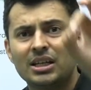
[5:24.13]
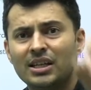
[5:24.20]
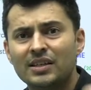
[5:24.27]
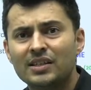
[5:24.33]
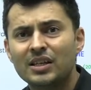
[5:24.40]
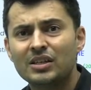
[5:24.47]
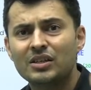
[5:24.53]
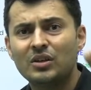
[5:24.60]

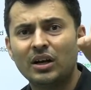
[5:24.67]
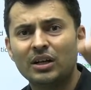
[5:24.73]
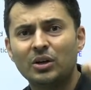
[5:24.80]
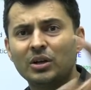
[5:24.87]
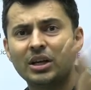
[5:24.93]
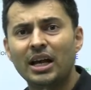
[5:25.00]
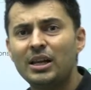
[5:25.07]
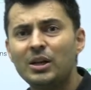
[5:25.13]

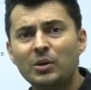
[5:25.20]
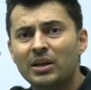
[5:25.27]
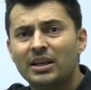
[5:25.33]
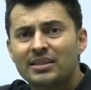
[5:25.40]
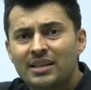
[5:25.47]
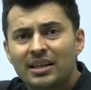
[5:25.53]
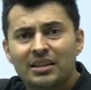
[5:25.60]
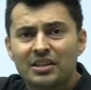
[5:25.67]
to tell you,
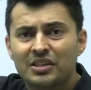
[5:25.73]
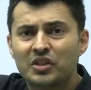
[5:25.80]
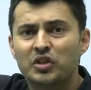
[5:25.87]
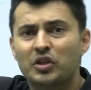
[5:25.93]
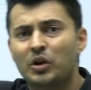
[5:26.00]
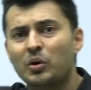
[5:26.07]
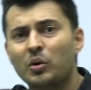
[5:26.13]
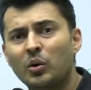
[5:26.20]
listen, this
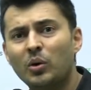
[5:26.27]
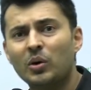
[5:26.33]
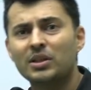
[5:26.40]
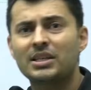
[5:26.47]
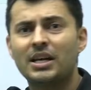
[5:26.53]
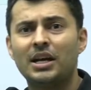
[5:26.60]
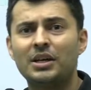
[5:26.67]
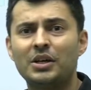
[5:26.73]
is a
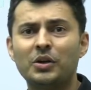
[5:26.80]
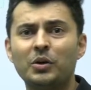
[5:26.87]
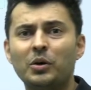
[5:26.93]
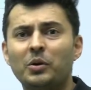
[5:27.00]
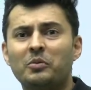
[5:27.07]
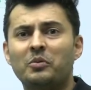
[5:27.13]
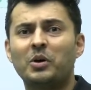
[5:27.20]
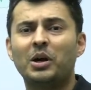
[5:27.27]
course and you
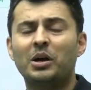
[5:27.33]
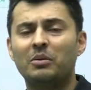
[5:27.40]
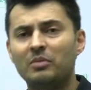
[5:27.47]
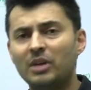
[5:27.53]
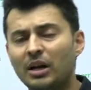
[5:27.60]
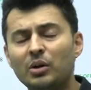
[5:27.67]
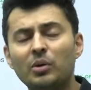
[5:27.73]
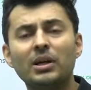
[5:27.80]
know what,
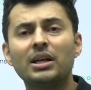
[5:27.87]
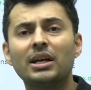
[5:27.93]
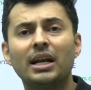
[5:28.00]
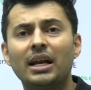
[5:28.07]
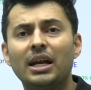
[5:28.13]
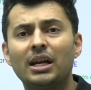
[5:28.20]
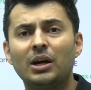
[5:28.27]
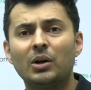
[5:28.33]
we are doing
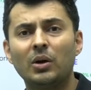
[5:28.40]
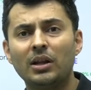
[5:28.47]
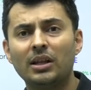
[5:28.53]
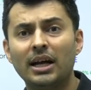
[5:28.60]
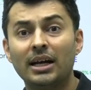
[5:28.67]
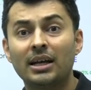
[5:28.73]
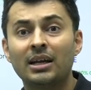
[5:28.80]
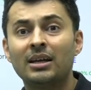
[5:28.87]
great and all
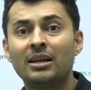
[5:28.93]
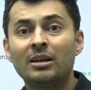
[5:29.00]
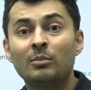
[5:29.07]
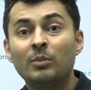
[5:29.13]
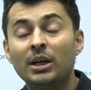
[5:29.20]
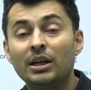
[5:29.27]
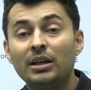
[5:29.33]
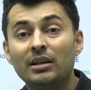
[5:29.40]
that.
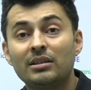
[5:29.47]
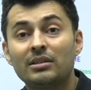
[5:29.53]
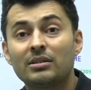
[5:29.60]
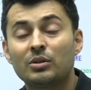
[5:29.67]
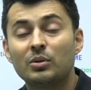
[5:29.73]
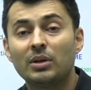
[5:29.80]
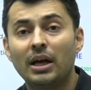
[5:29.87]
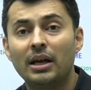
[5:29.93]
But it
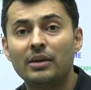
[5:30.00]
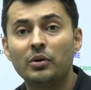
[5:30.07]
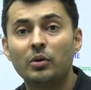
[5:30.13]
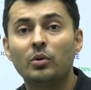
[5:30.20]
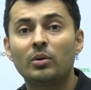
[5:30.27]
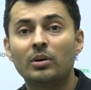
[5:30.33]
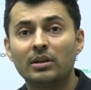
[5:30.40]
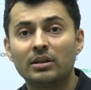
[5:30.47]
is to tell
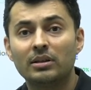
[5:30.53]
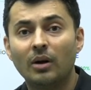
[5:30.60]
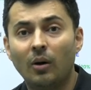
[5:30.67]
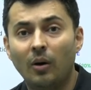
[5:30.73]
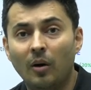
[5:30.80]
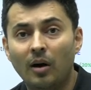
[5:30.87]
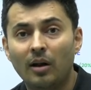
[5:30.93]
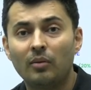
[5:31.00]
you
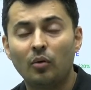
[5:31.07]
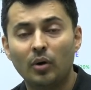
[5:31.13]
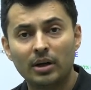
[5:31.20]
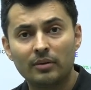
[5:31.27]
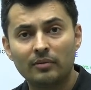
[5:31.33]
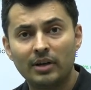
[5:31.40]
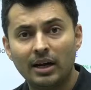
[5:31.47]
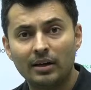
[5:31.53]
all
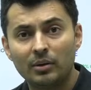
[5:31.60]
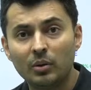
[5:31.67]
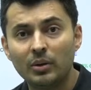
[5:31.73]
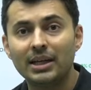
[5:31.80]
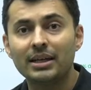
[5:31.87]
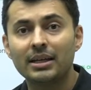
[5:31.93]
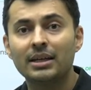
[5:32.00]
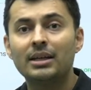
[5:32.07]
what we are
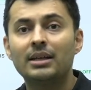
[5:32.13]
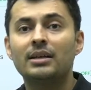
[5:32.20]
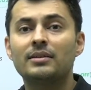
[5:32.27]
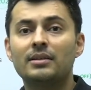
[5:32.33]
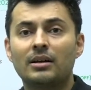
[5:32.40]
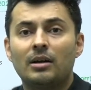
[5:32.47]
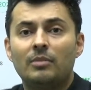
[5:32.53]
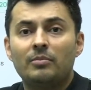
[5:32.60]
doing
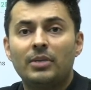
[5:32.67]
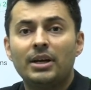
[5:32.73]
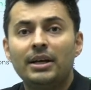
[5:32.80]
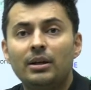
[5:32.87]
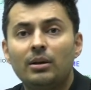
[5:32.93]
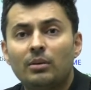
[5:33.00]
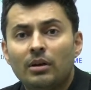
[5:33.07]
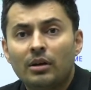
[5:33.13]
is a
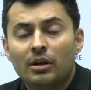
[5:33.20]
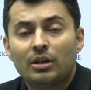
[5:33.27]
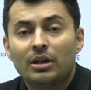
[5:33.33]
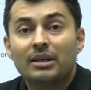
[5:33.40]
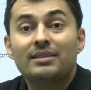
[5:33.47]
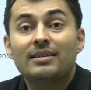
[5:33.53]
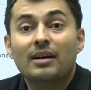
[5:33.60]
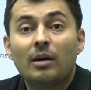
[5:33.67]
complete
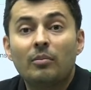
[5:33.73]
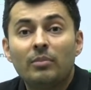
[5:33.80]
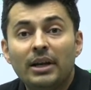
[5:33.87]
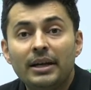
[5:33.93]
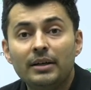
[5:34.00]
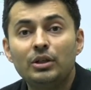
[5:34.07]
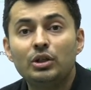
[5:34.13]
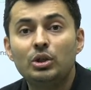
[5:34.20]

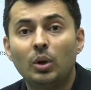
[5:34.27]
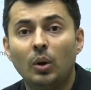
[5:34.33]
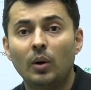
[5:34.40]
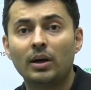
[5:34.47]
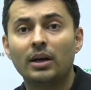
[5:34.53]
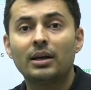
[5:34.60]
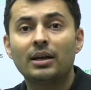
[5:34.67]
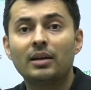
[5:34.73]

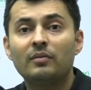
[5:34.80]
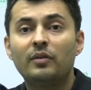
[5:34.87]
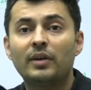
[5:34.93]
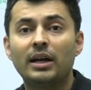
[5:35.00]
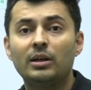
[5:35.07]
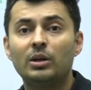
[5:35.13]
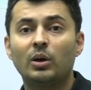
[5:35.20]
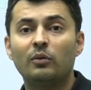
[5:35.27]
joke in
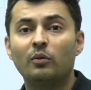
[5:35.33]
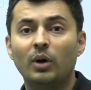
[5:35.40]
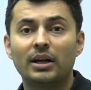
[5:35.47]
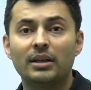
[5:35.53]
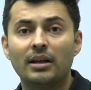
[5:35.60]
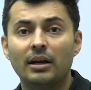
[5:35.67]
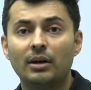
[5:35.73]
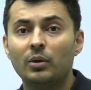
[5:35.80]
front of
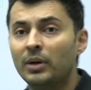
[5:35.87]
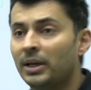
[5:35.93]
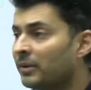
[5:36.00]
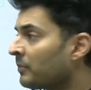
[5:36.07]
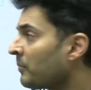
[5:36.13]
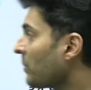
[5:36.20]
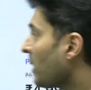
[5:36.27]
what they are doing.